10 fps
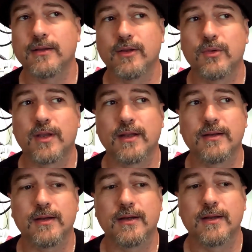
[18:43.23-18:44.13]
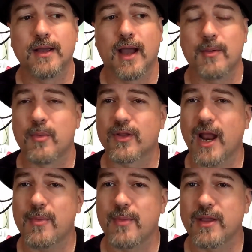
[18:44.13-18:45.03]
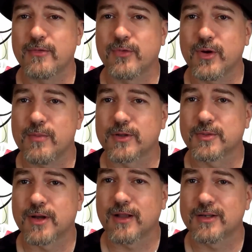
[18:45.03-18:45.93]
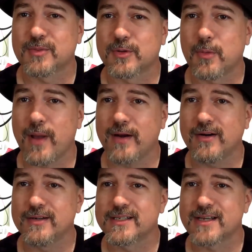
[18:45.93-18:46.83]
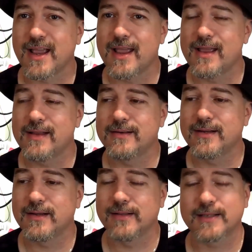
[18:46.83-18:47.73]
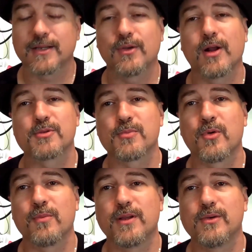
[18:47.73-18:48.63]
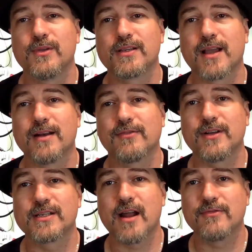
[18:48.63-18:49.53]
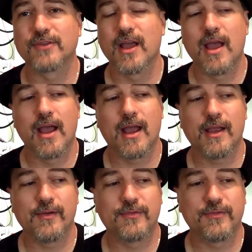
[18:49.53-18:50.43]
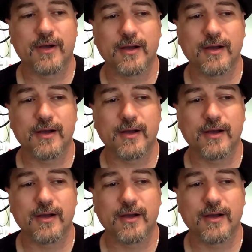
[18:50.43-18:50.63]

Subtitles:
you can, I'd be more than happy to make it for you, multiple colors, multiple patterns, and that's how you can help support me doing this kind of fun stuff. Yeah,